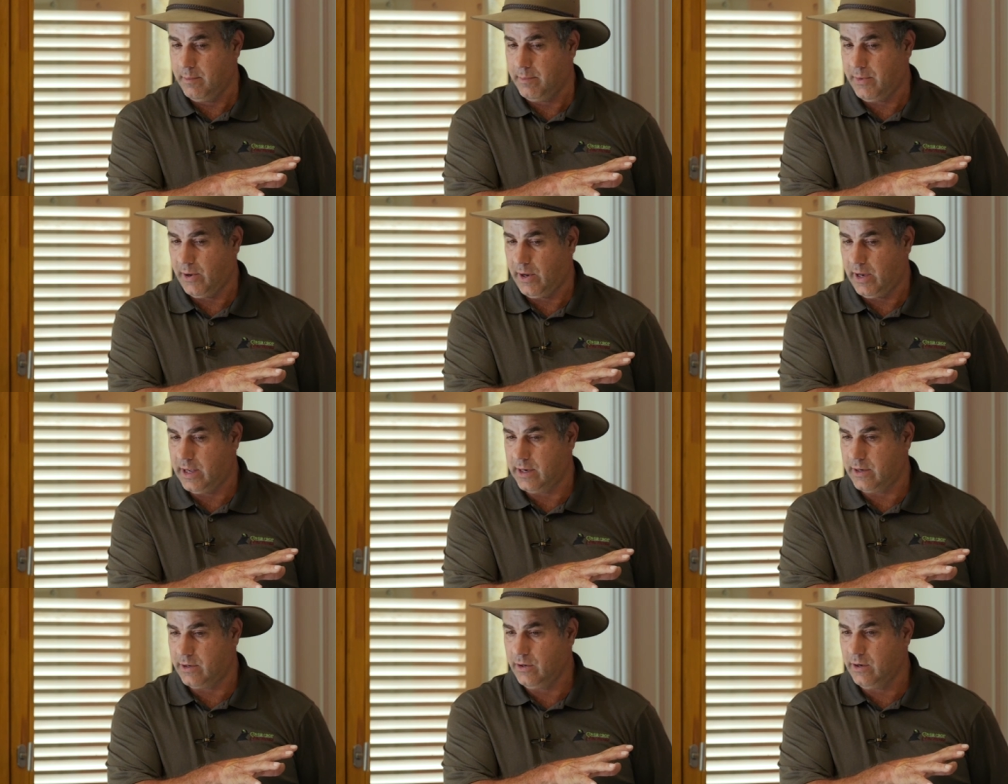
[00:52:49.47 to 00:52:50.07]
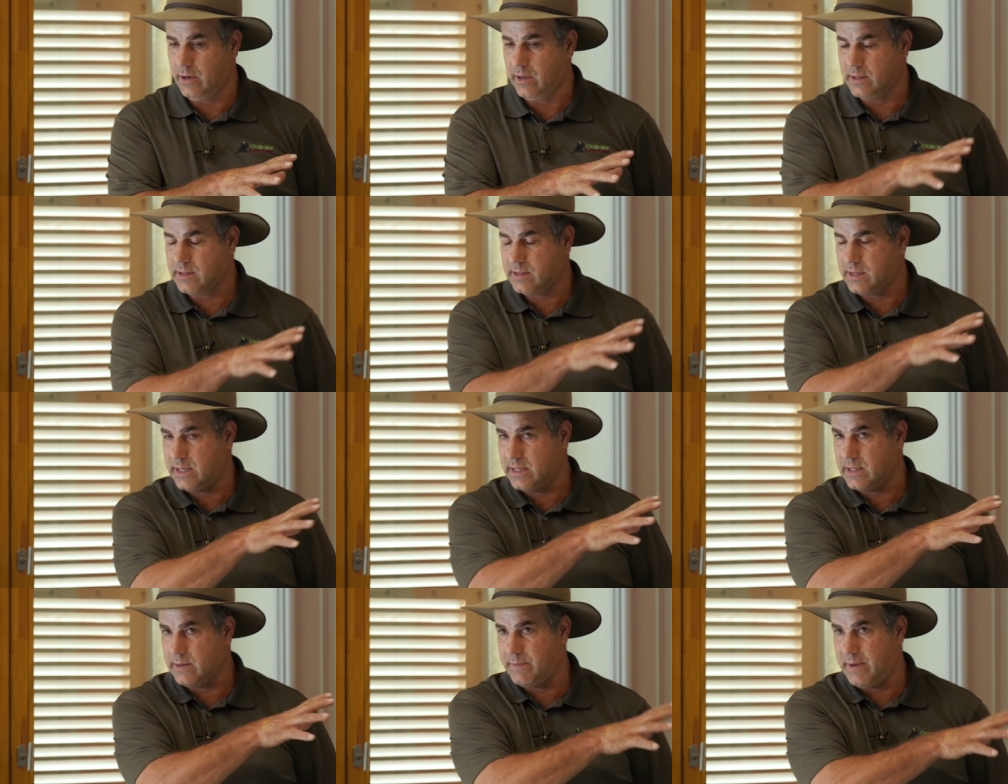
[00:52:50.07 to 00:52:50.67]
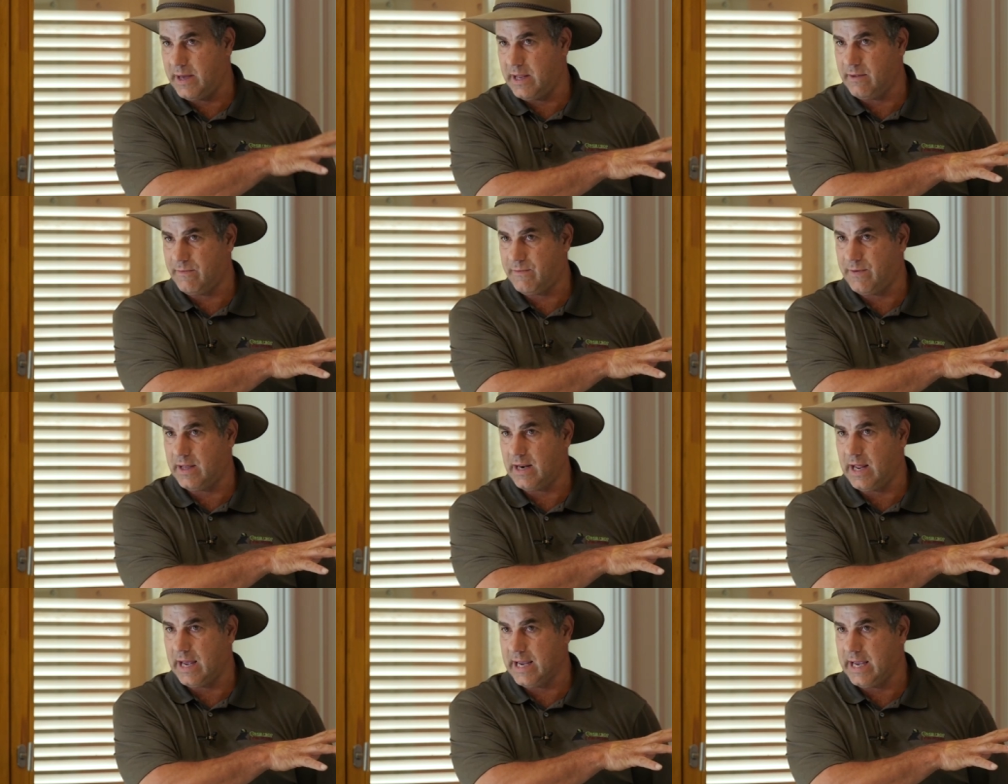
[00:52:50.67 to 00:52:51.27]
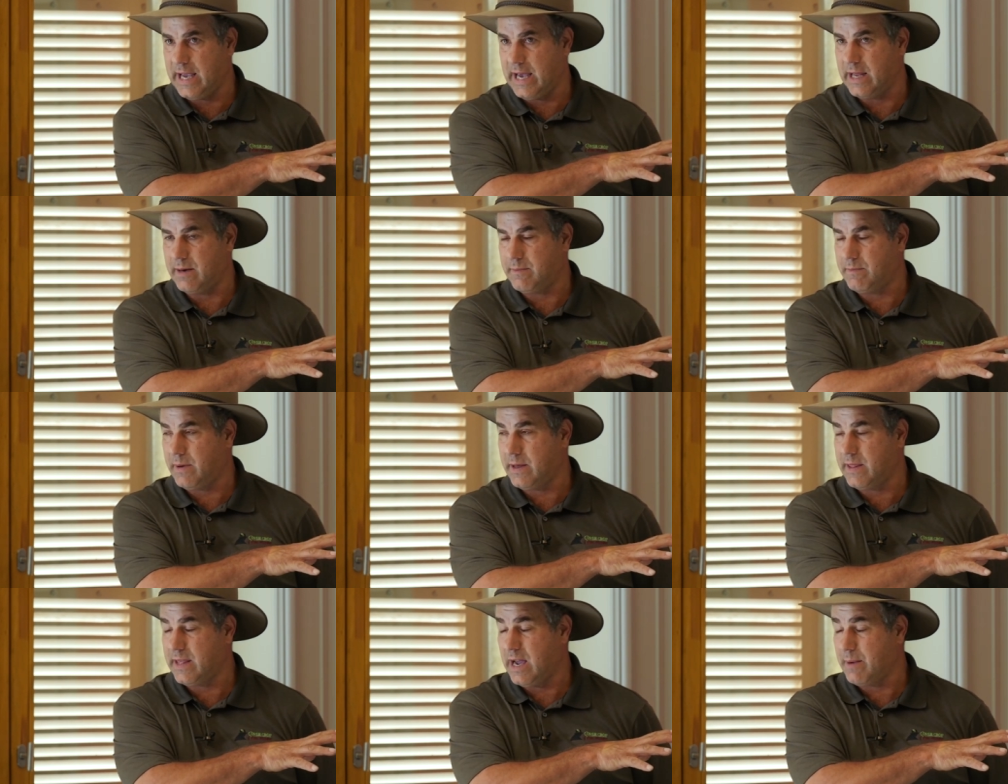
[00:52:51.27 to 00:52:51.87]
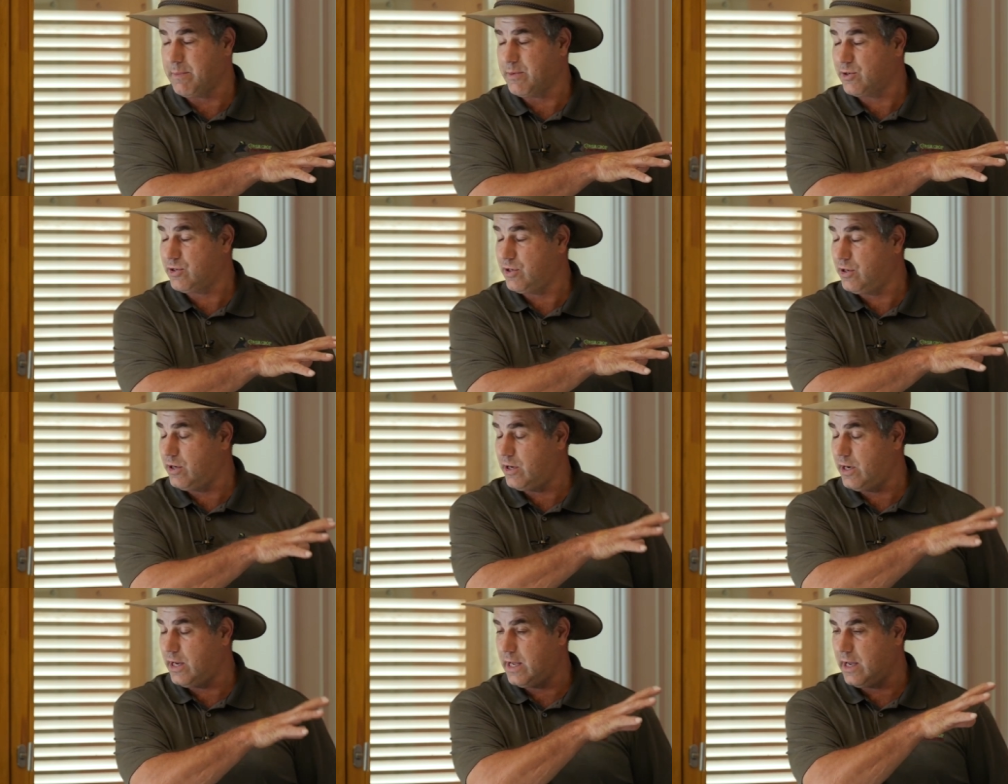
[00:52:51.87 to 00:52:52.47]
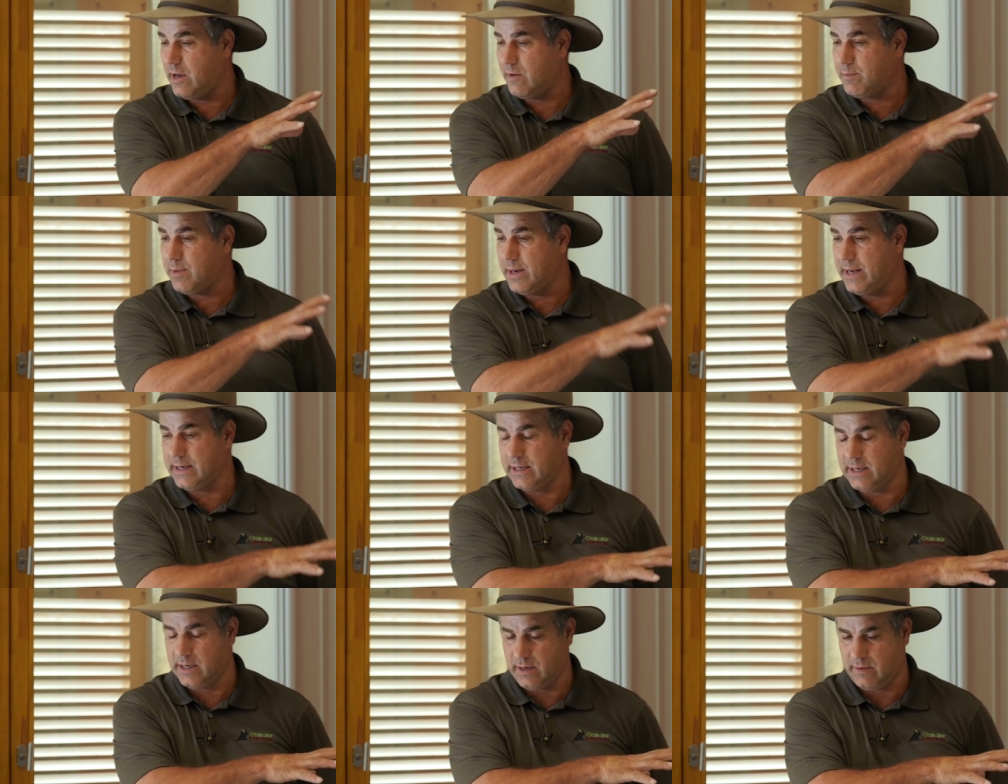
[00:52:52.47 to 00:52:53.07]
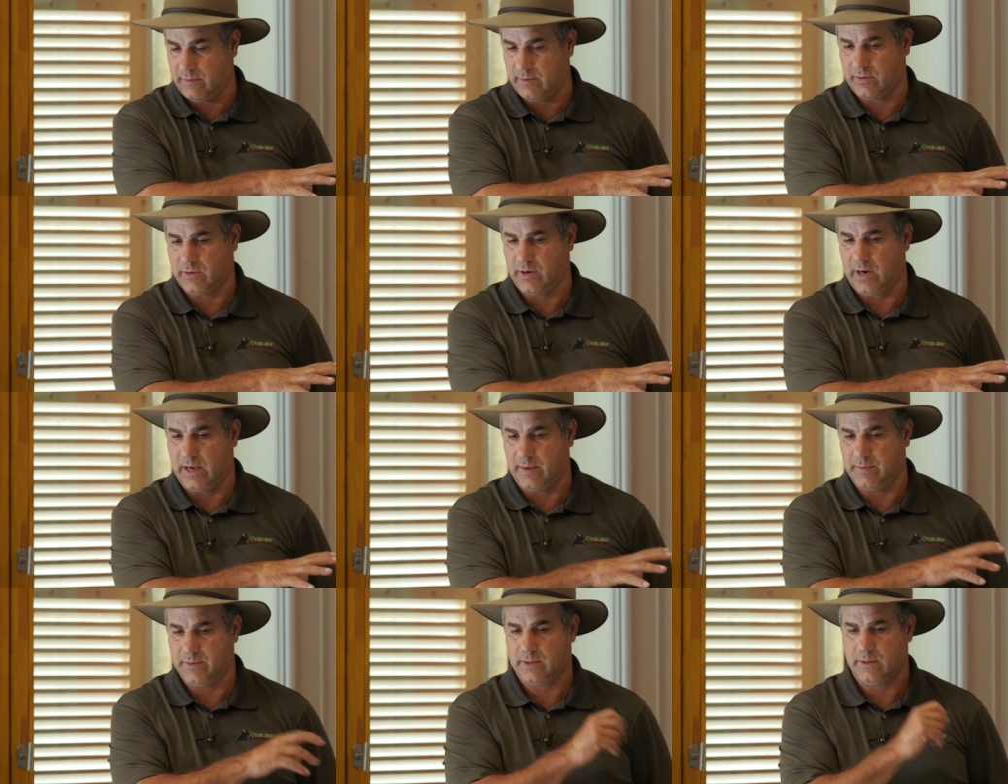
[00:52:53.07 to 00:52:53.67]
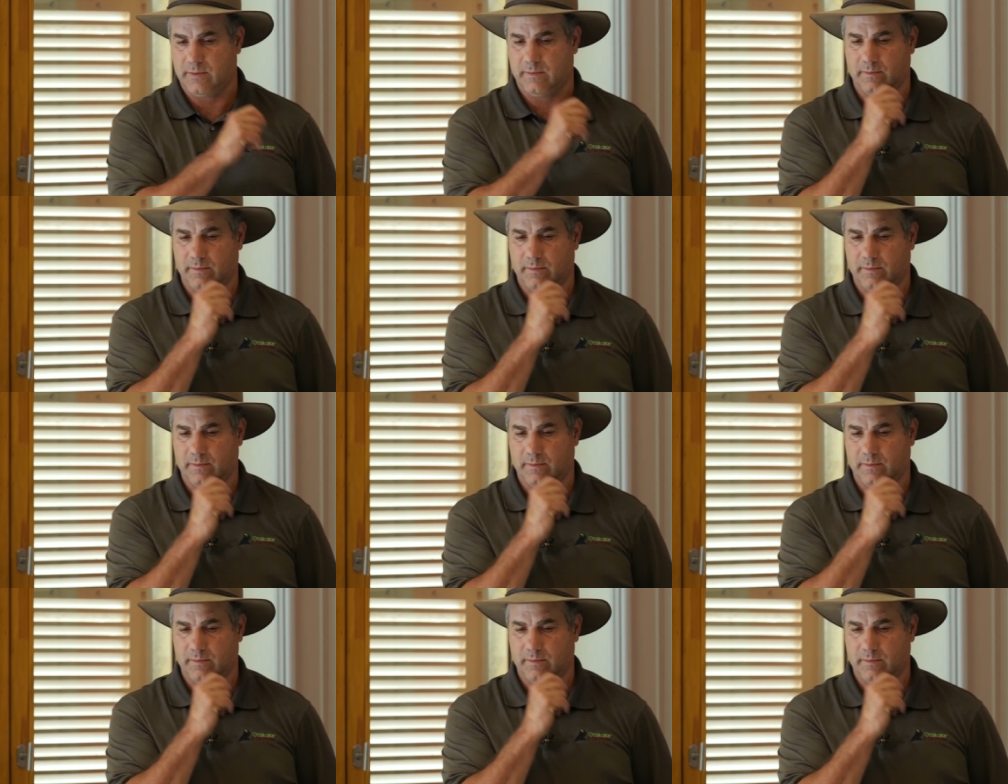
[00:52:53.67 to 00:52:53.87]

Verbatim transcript: But you can see the benefit I get by the opportunity of planting cover crops.